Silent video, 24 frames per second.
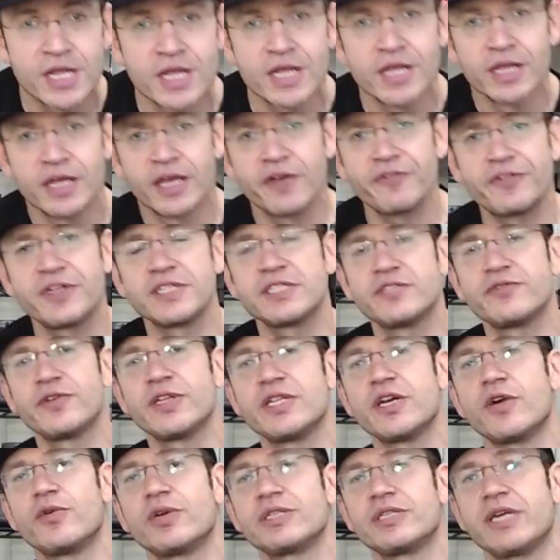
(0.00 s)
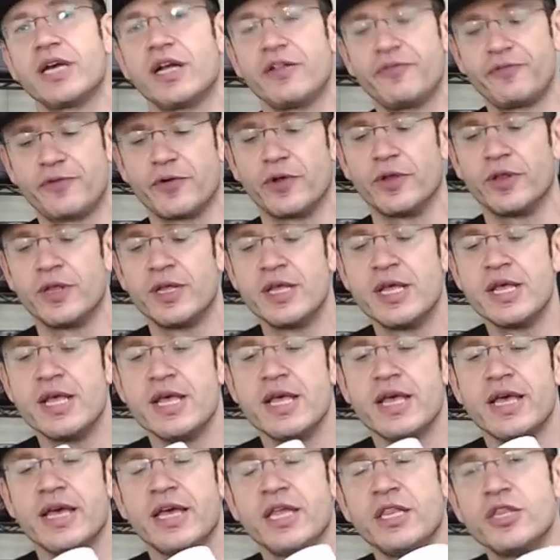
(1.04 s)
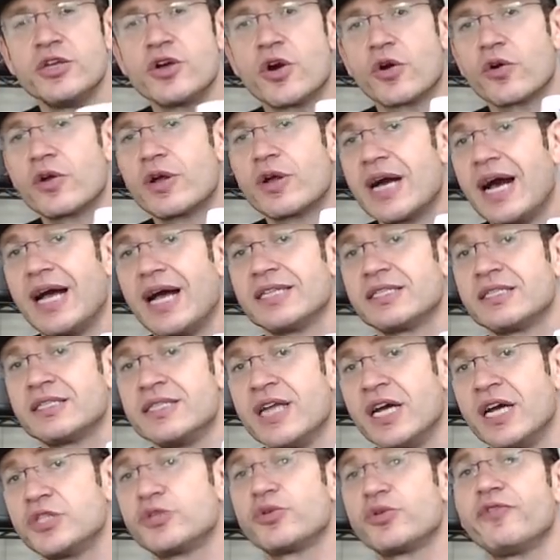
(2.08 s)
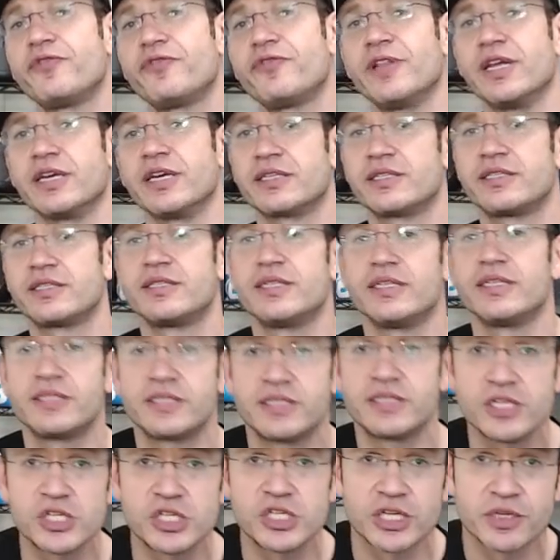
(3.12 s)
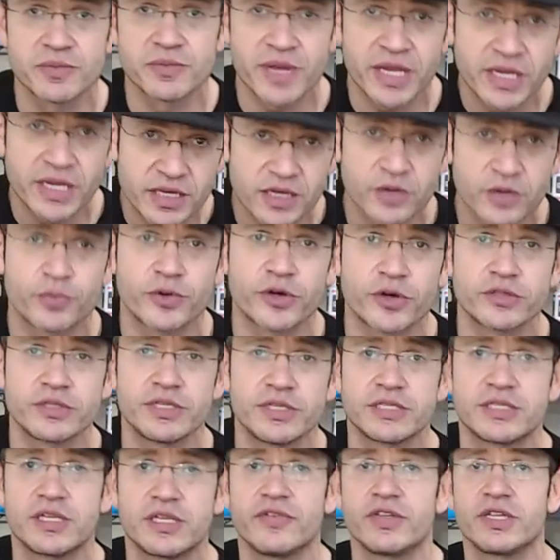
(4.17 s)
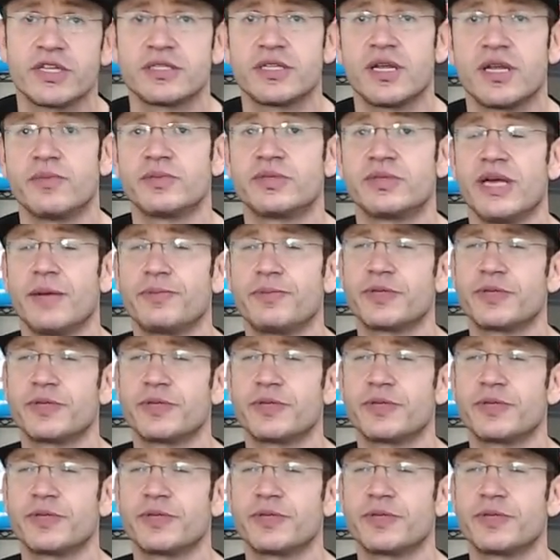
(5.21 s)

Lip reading: if this video was helpful in your GAT NITRAFLEX decision-making process, give it a thumbs up.